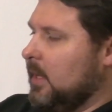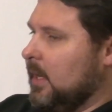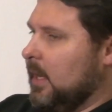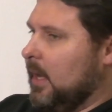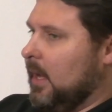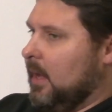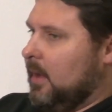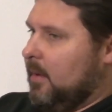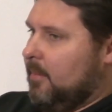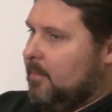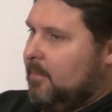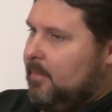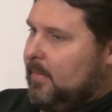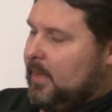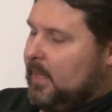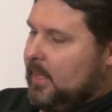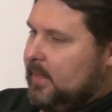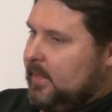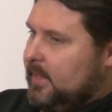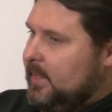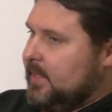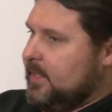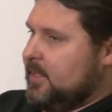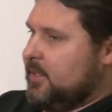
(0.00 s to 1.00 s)

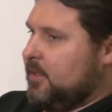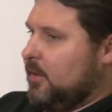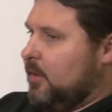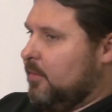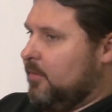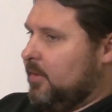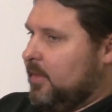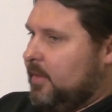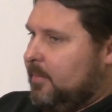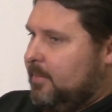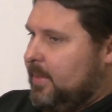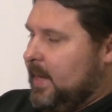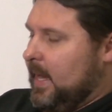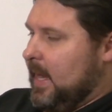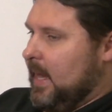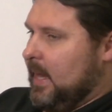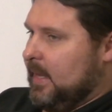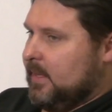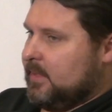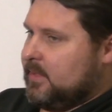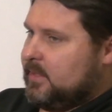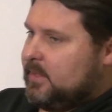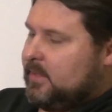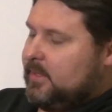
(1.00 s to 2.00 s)
At least over the
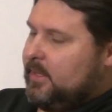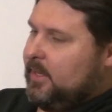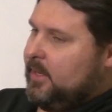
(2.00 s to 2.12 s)
past,